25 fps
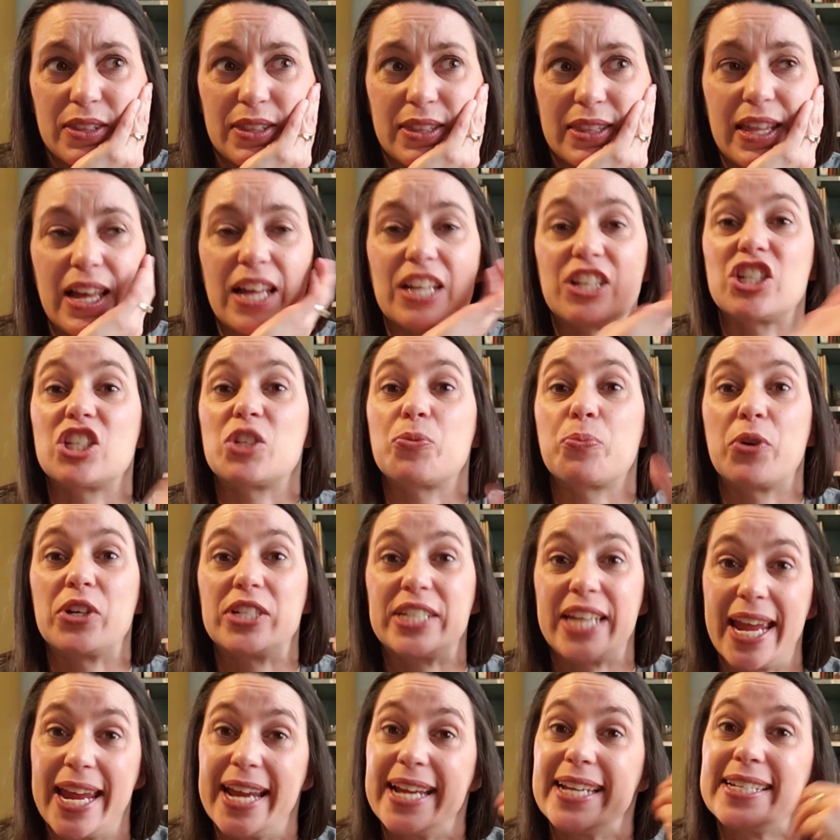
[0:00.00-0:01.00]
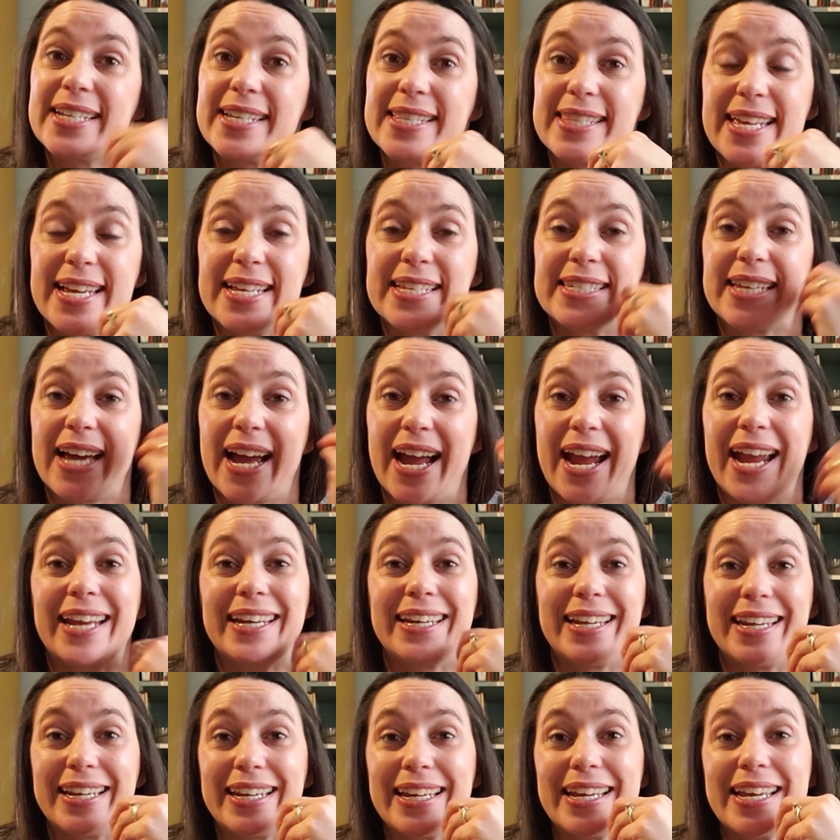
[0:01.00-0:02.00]
that just pertain to things that I
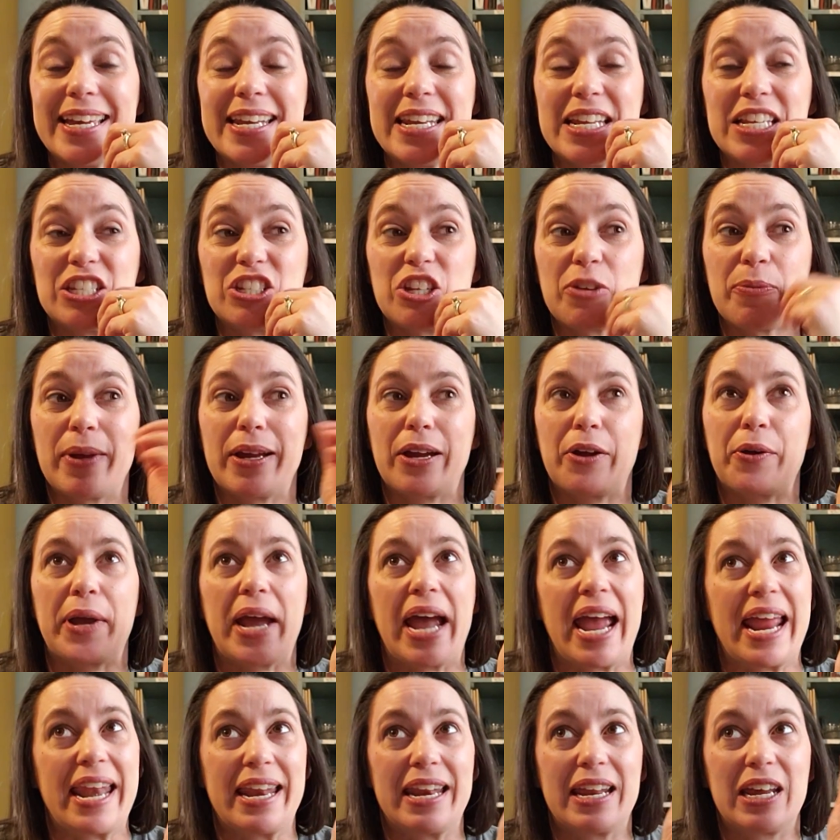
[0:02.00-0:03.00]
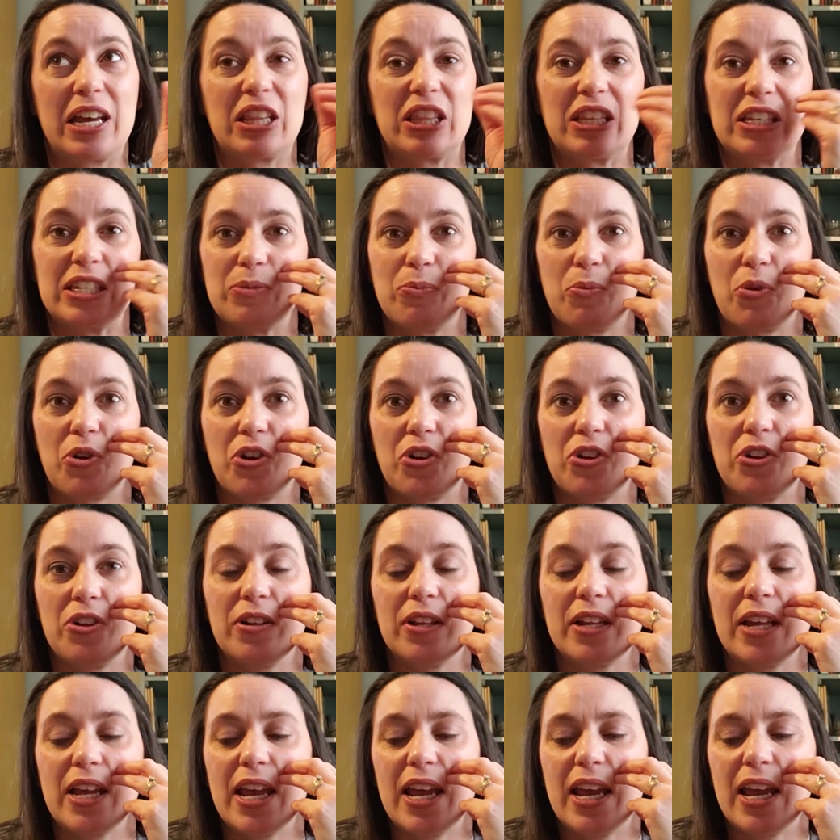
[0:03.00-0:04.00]
needed, and so I'm like, okay, I need to get this
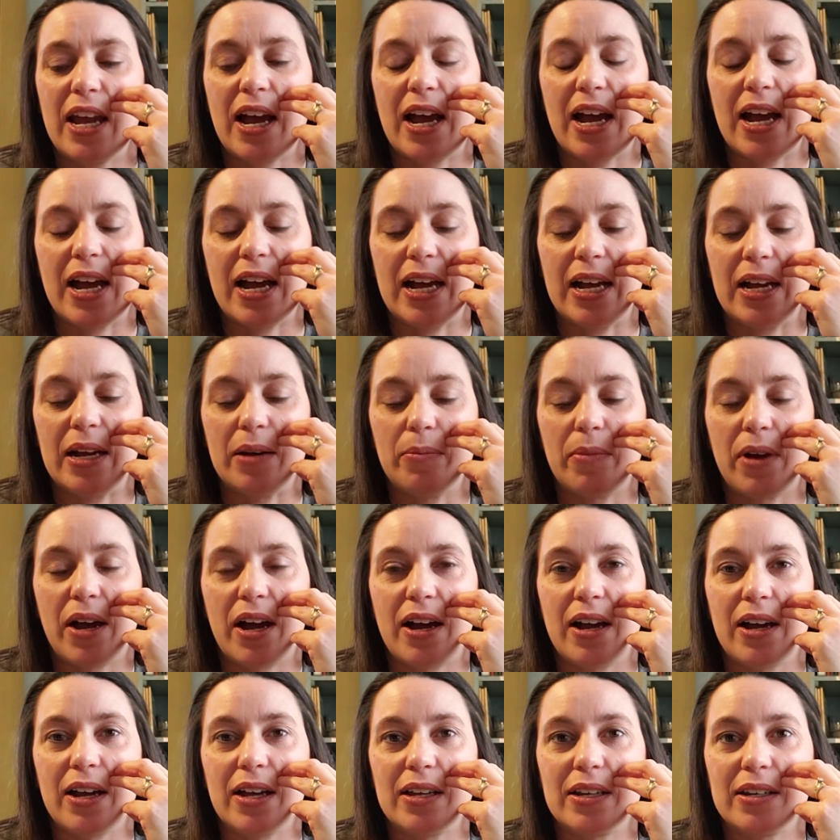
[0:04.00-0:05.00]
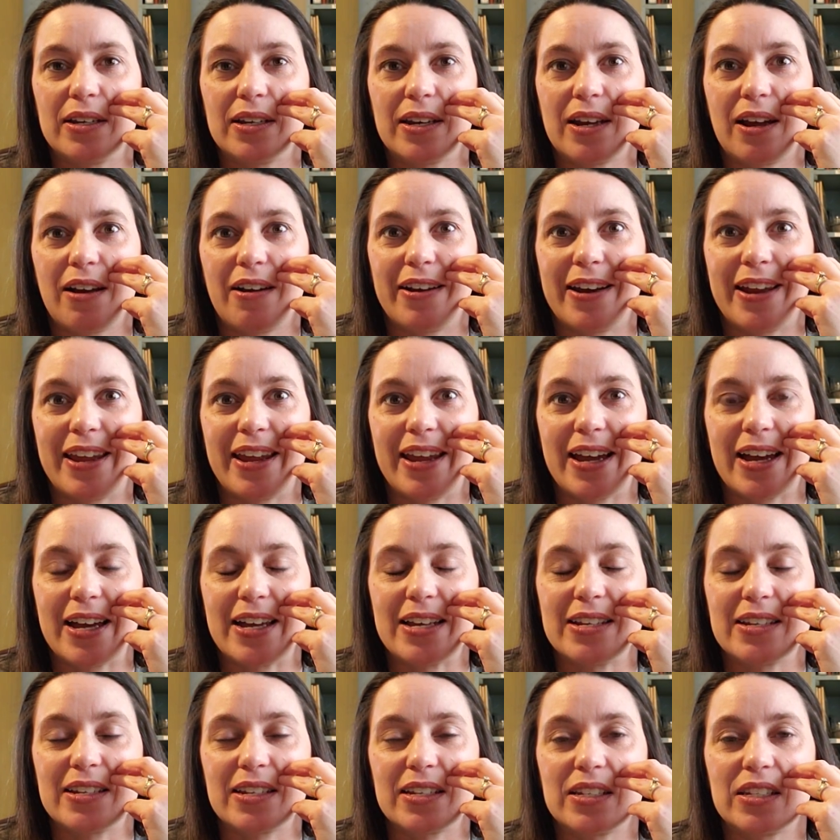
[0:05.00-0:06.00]
myrtle on
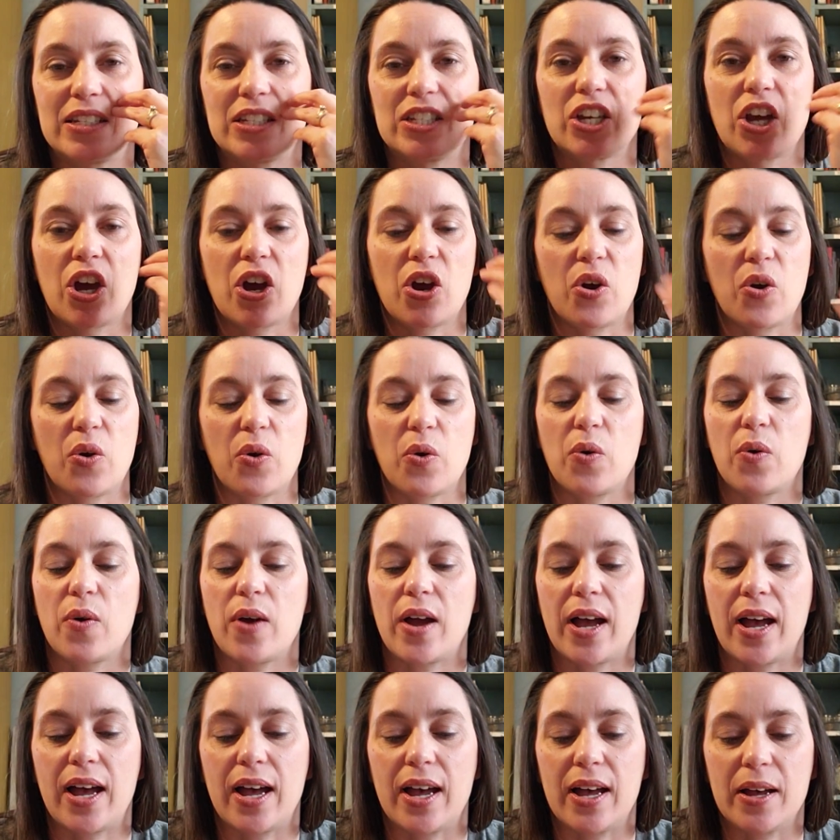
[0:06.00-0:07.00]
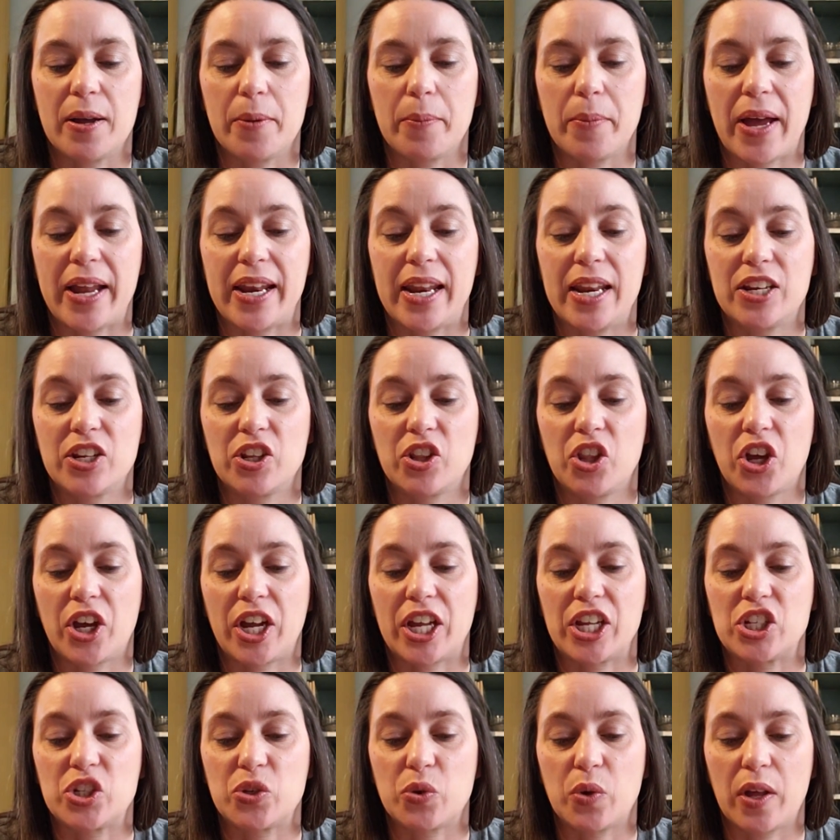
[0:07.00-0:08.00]
hand, and so I need to look
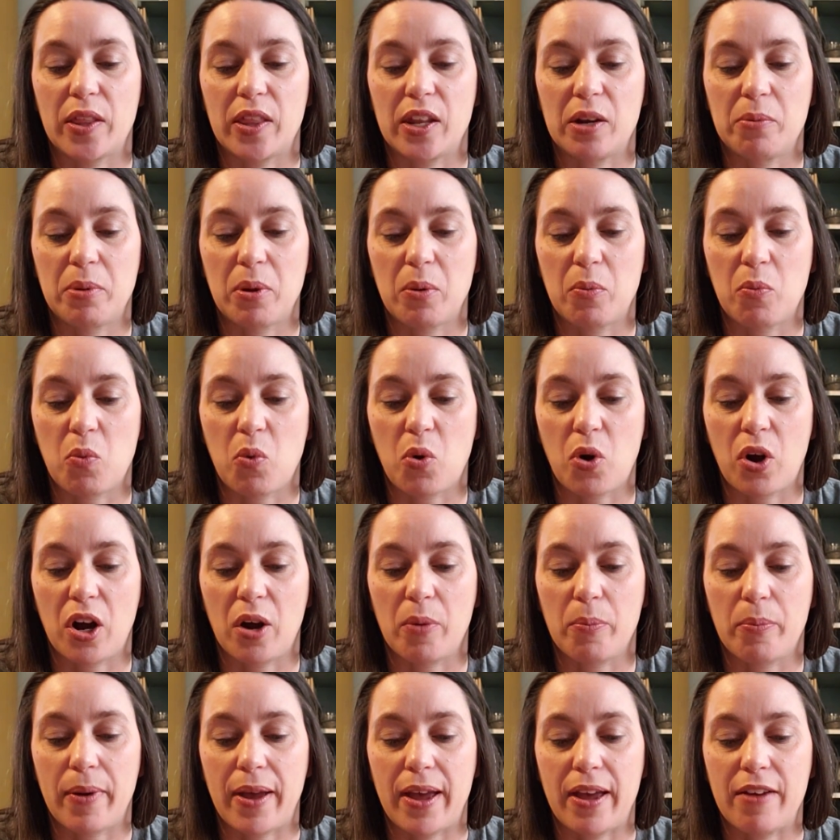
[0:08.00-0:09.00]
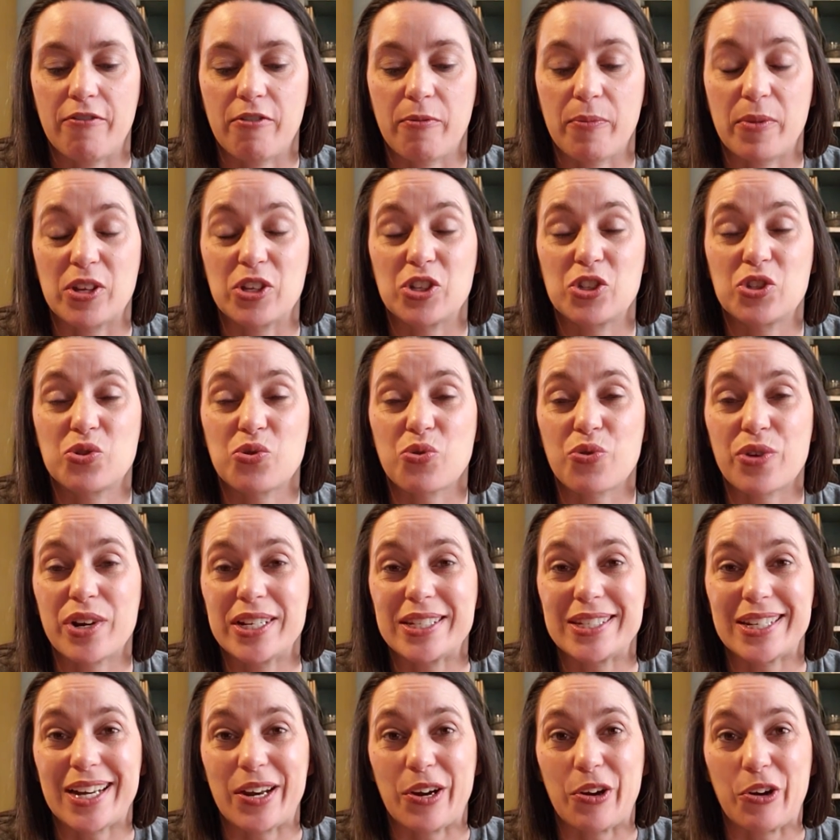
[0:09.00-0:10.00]
into it a little bit more. But from the
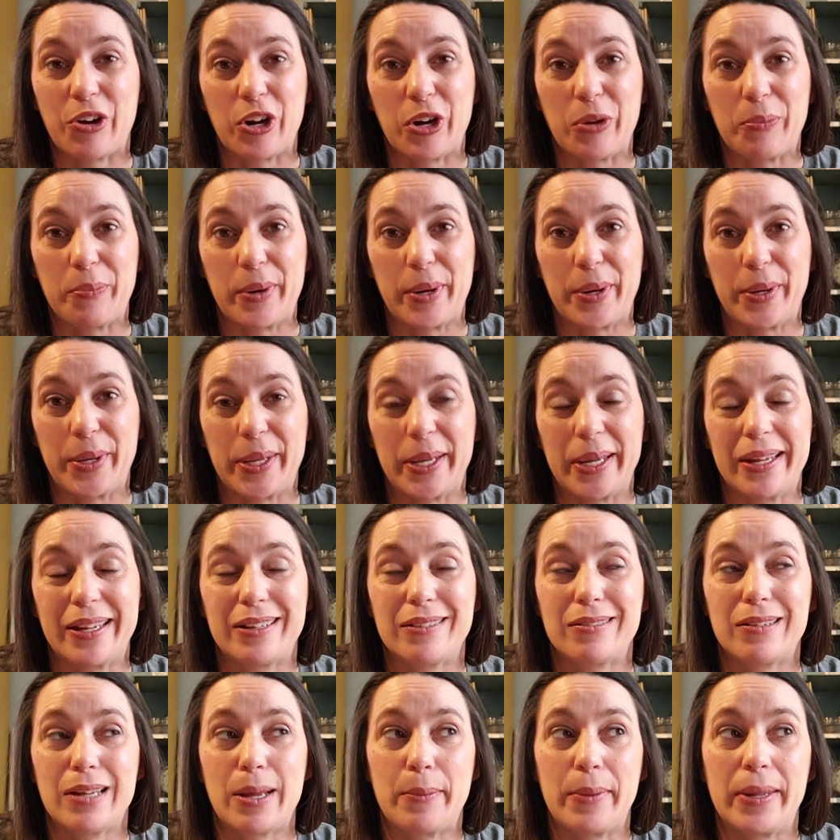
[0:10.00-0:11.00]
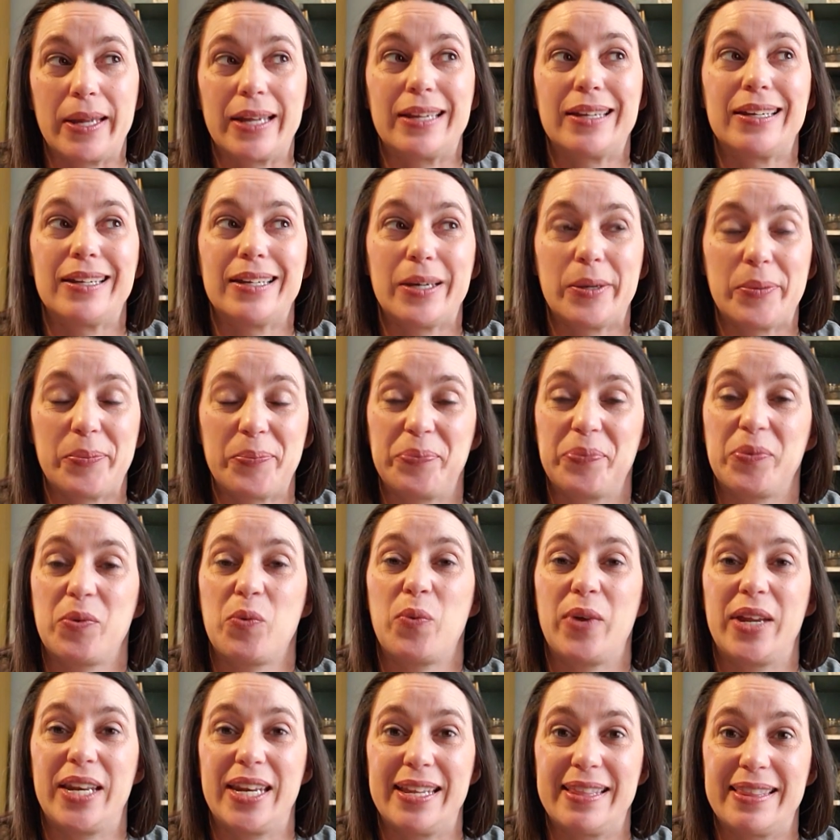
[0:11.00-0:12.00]
stories that I heard about it, I'm like, yep,
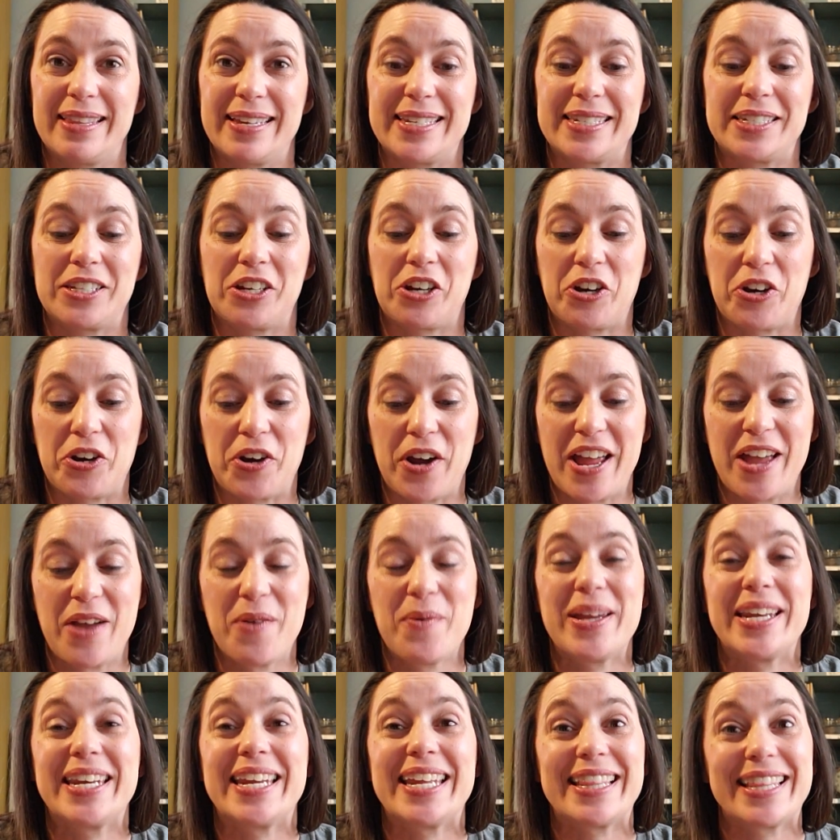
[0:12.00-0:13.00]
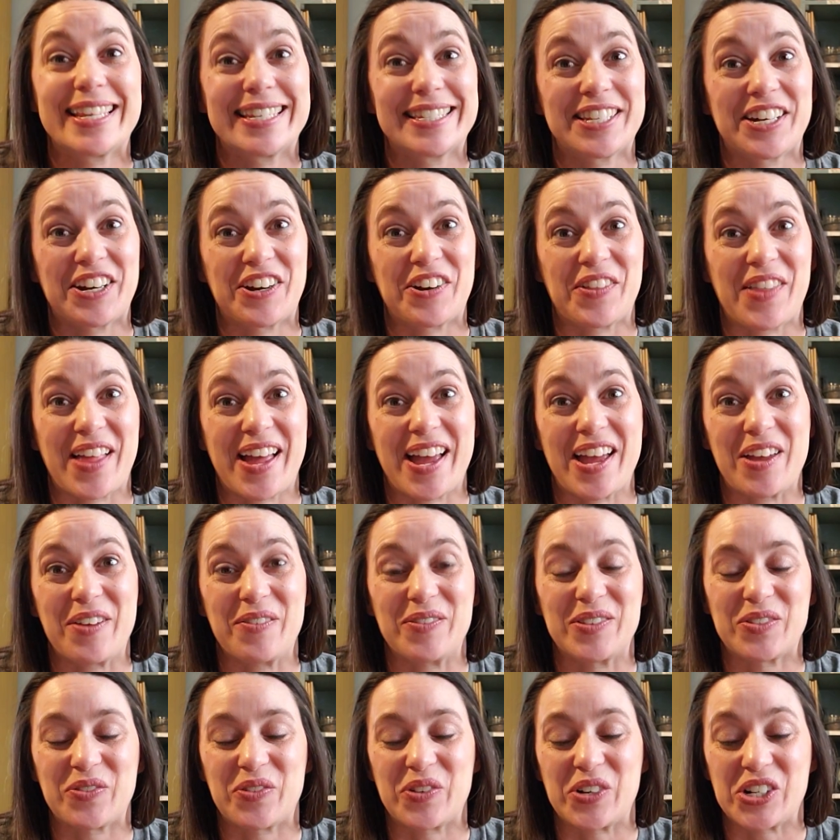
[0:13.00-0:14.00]
we need this in our
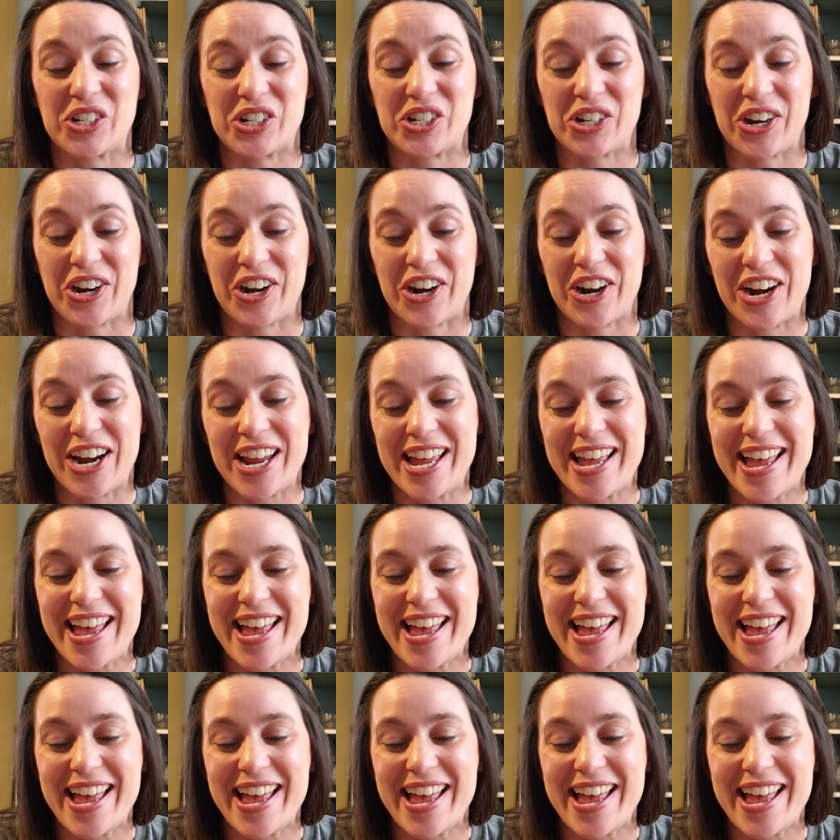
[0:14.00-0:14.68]
lives for sure.